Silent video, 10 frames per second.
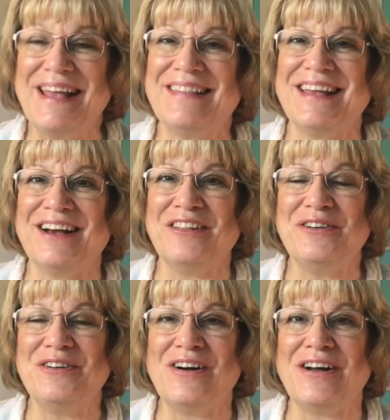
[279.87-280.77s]
and the other
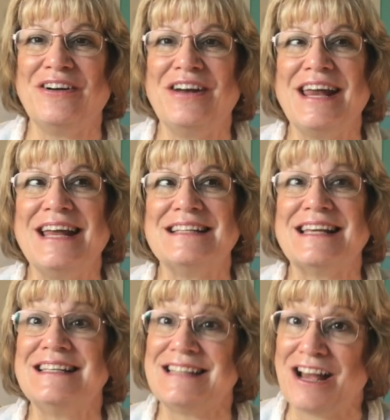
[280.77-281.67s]
daughter is
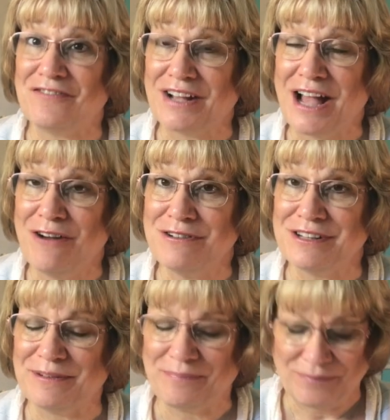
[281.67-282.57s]
a staff
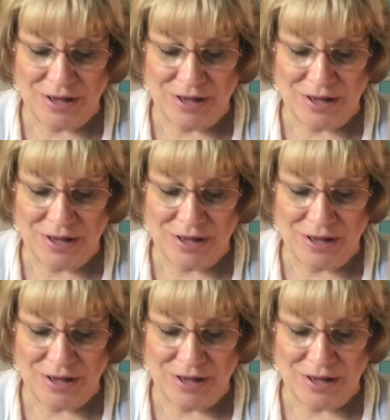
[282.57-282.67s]
accountant.